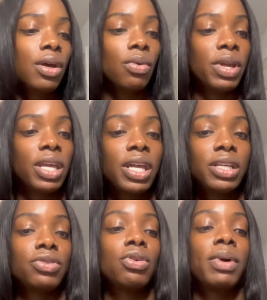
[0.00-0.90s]
we can get
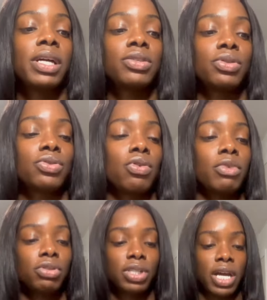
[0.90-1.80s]
into it, but I do this
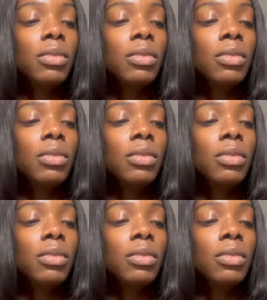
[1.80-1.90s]
hormone shot.